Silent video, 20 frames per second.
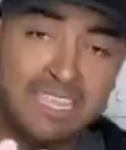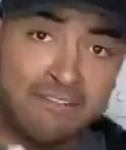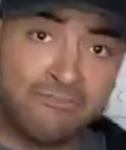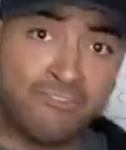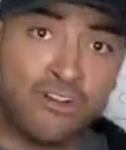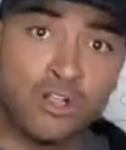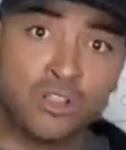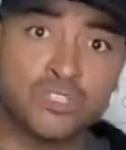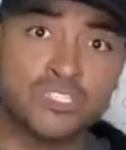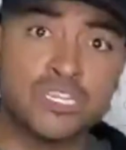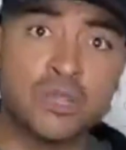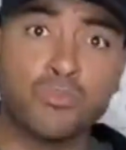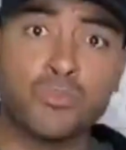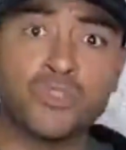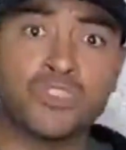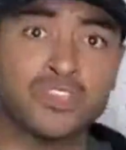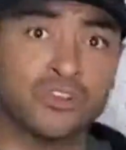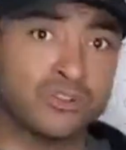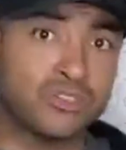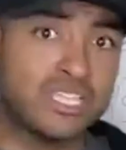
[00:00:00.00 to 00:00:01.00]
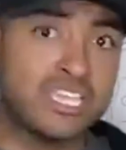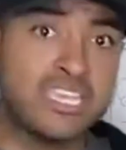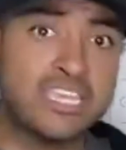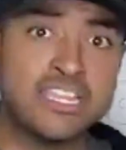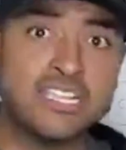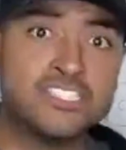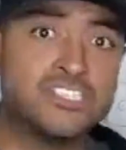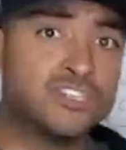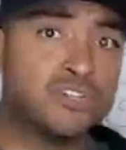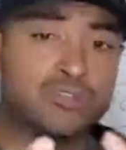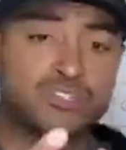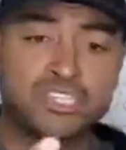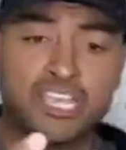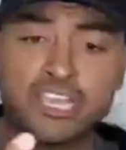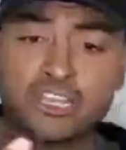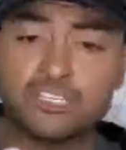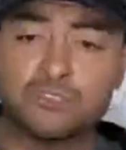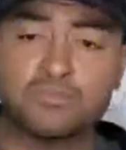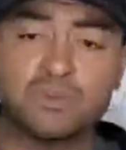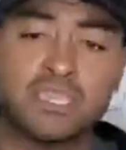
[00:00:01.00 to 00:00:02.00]
follows up with your leads, your
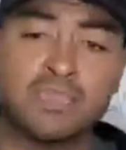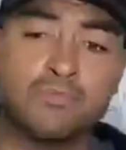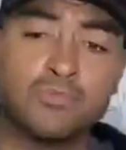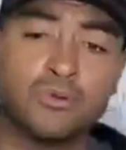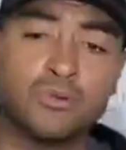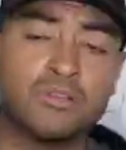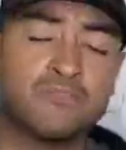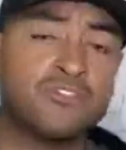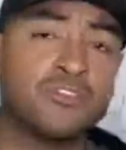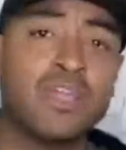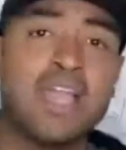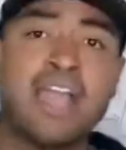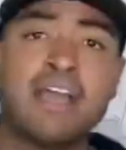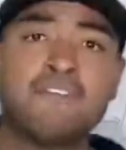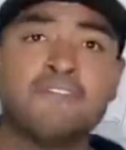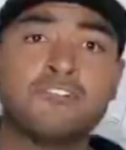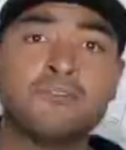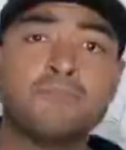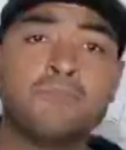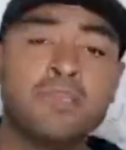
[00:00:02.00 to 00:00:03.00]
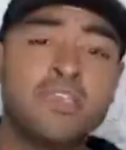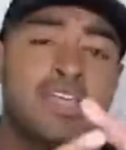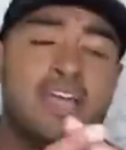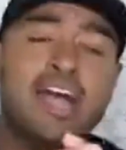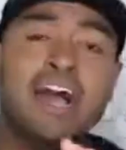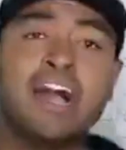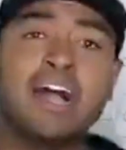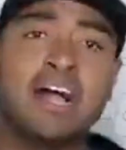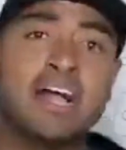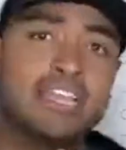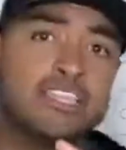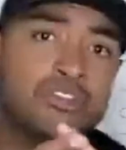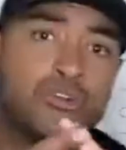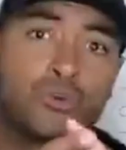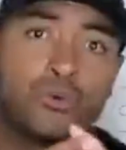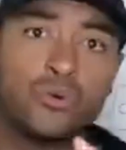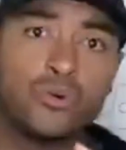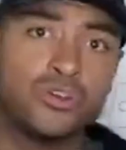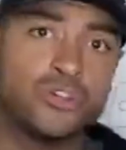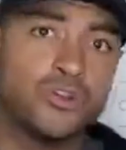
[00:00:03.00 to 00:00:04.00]
salespeople, if you have them,
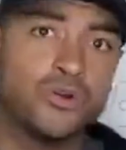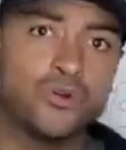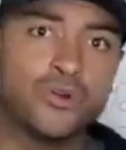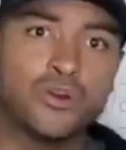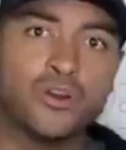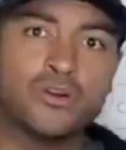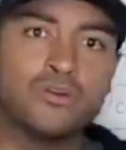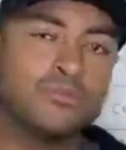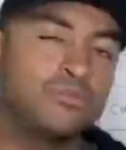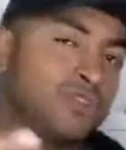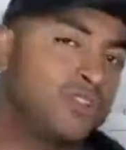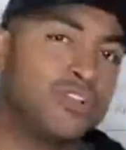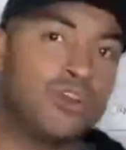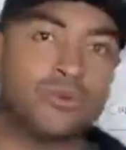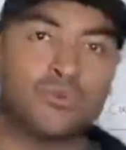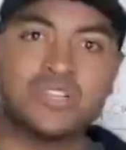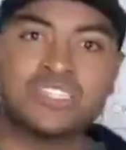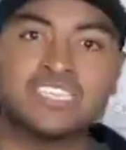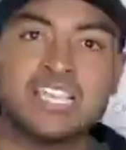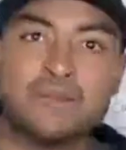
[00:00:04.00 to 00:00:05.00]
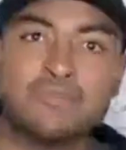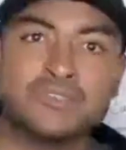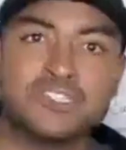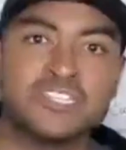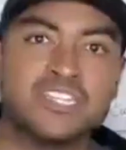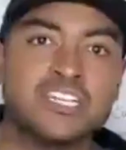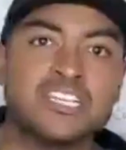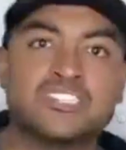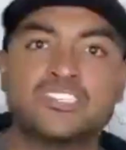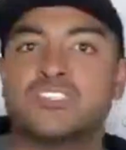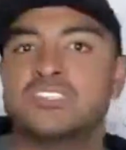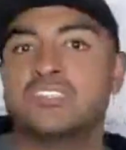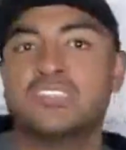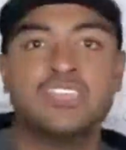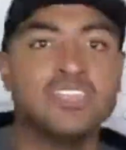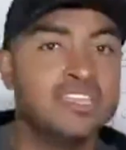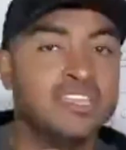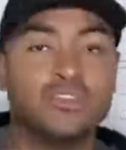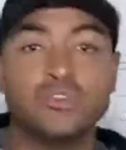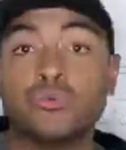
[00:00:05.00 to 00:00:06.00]
your receptionist,
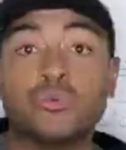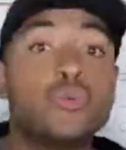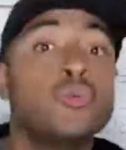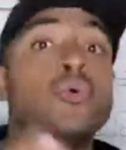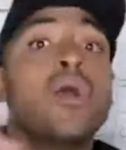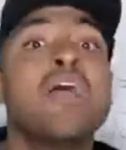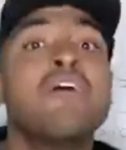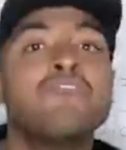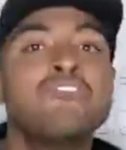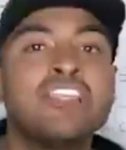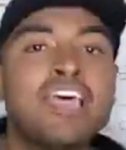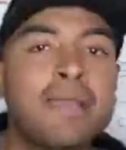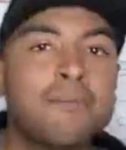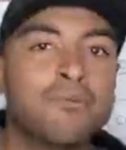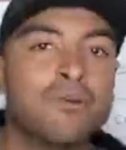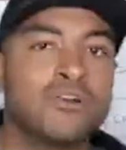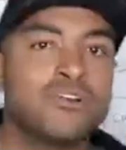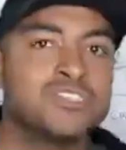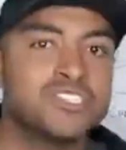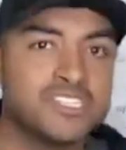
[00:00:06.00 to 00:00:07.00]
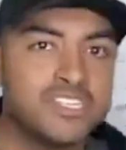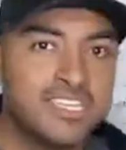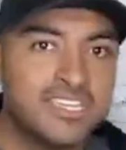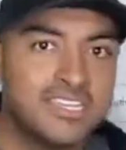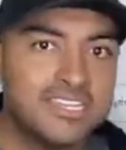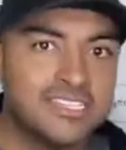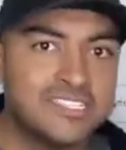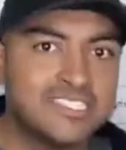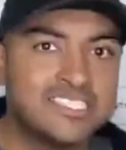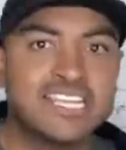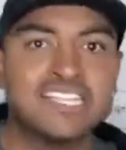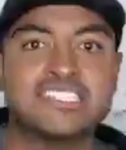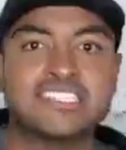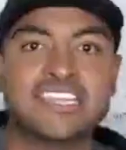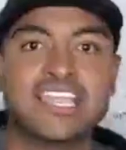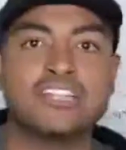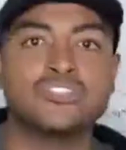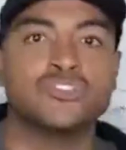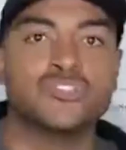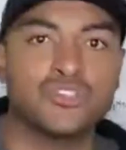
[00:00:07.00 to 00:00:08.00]
whoever that person is that
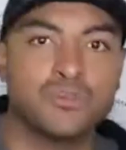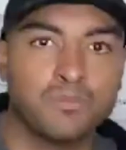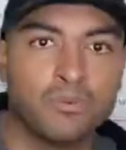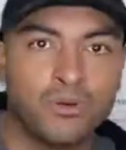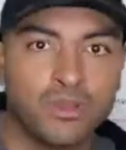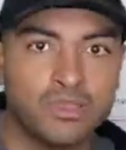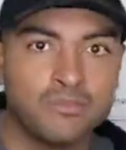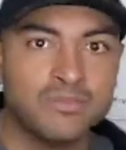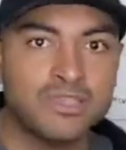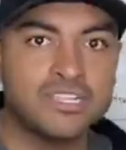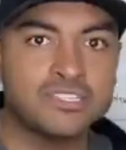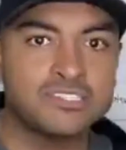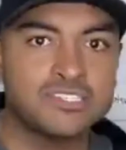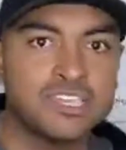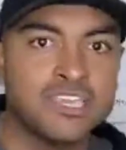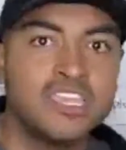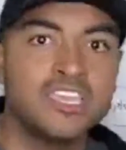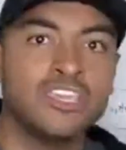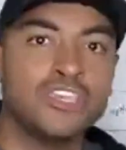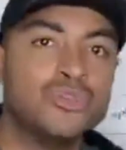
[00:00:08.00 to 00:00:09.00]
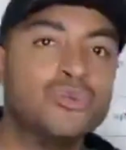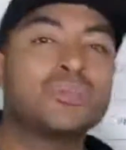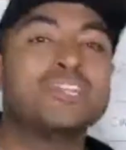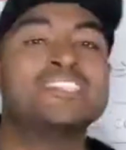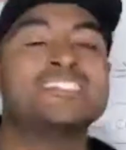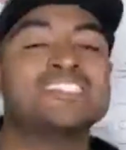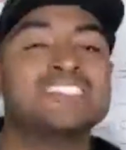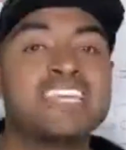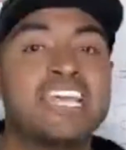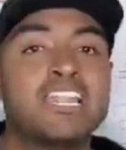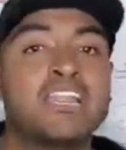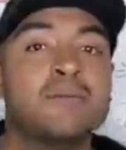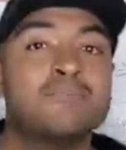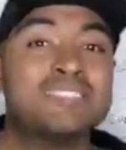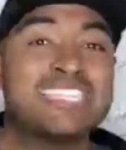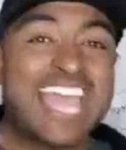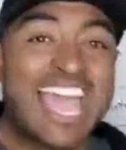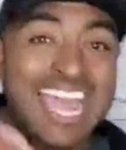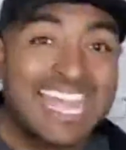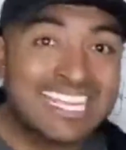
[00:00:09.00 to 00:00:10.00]
schedules appointments. You can set up
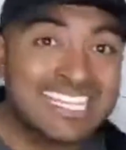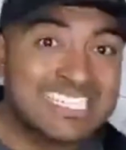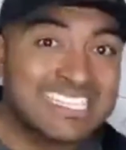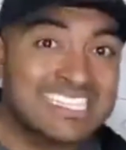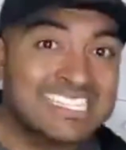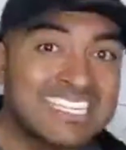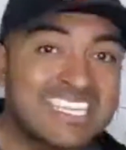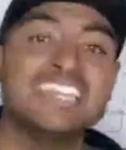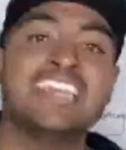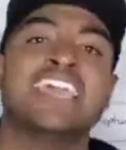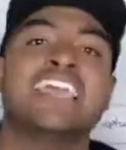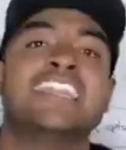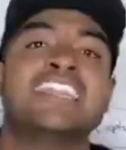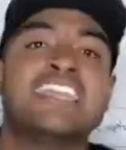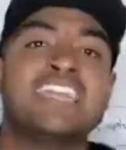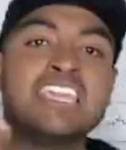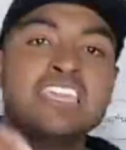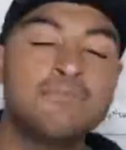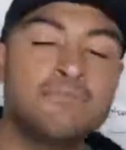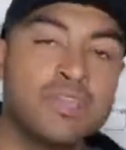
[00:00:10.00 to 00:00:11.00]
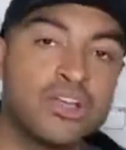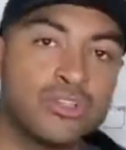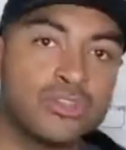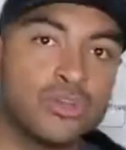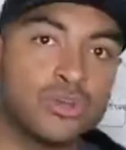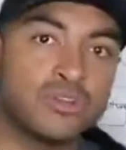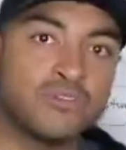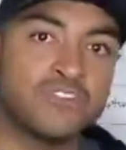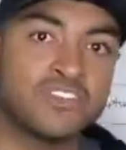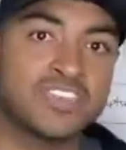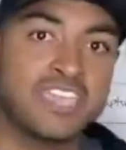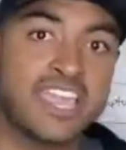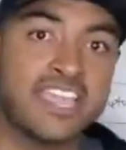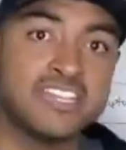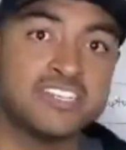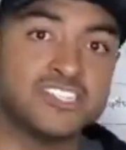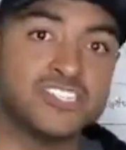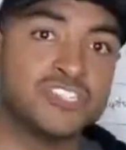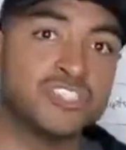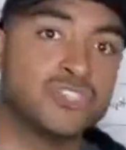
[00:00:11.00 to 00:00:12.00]
text and email
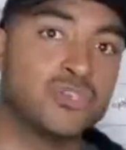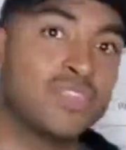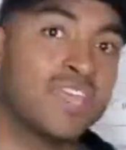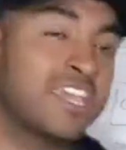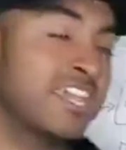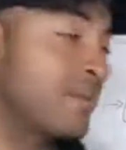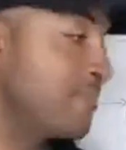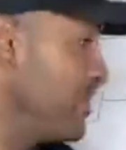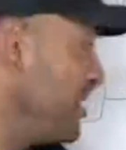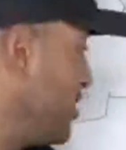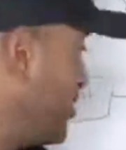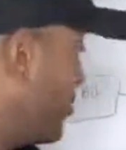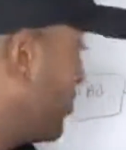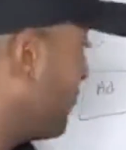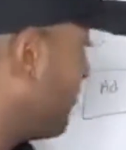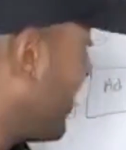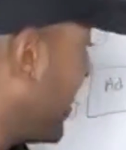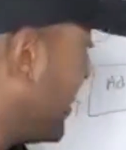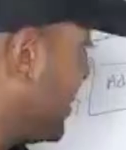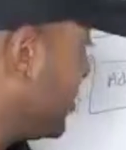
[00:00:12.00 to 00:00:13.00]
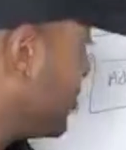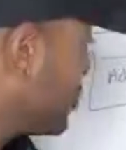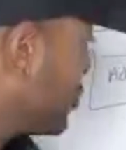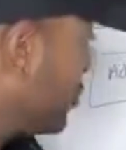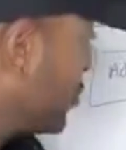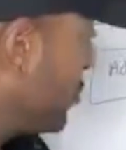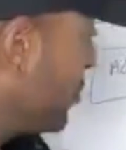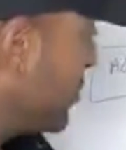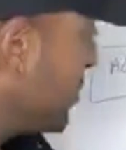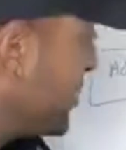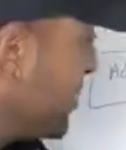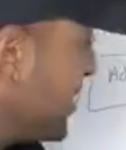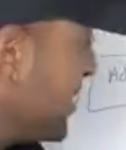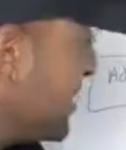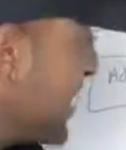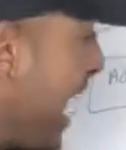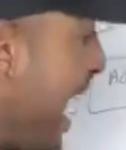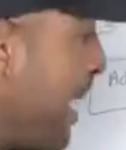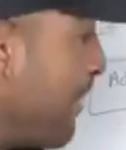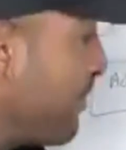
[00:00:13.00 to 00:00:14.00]
notifications so they can be notified as soon as this
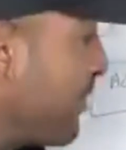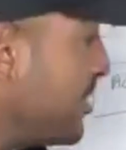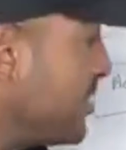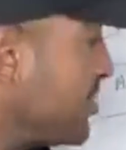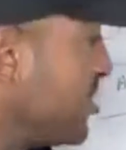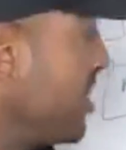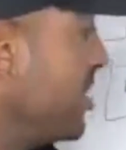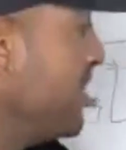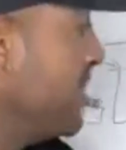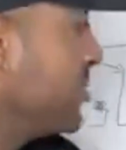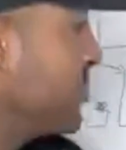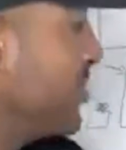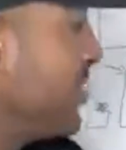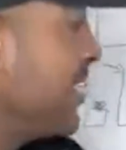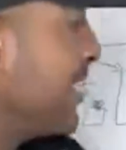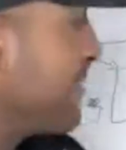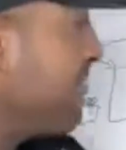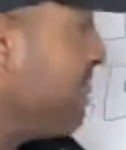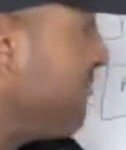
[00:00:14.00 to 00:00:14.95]
happens, so they can